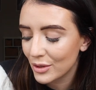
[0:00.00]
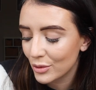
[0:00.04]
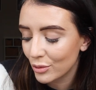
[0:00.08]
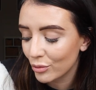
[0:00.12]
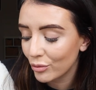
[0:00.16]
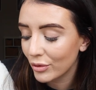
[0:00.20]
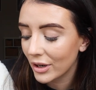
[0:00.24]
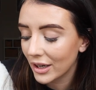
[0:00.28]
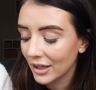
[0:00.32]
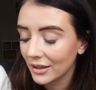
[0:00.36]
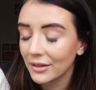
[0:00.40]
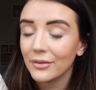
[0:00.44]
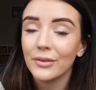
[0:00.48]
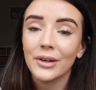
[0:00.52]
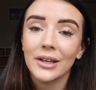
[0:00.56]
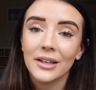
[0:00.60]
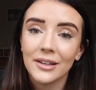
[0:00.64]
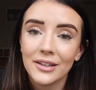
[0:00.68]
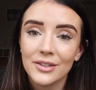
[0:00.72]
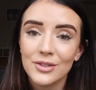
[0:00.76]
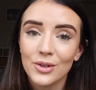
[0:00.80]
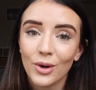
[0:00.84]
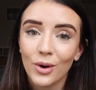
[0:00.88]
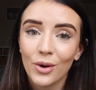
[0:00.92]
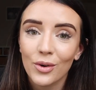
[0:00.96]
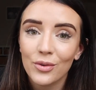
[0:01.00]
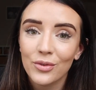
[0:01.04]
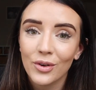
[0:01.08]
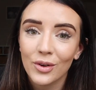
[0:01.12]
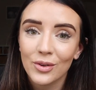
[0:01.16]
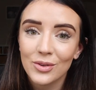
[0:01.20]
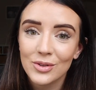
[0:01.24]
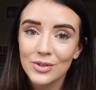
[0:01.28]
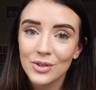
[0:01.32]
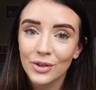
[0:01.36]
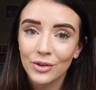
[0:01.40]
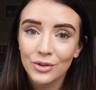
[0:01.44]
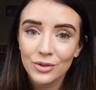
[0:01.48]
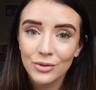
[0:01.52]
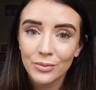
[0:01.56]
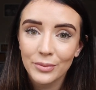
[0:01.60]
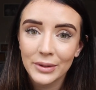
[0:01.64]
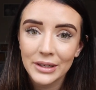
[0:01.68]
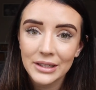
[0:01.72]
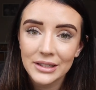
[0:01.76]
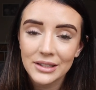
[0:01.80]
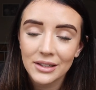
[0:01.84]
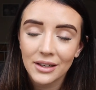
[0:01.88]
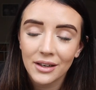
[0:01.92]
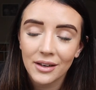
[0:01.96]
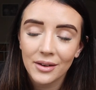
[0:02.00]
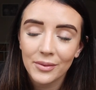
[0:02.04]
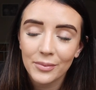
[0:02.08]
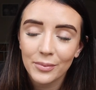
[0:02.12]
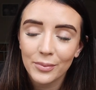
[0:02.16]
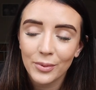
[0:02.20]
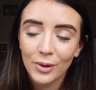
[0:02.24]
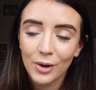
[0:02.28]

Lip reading: It's really, really tough on social media.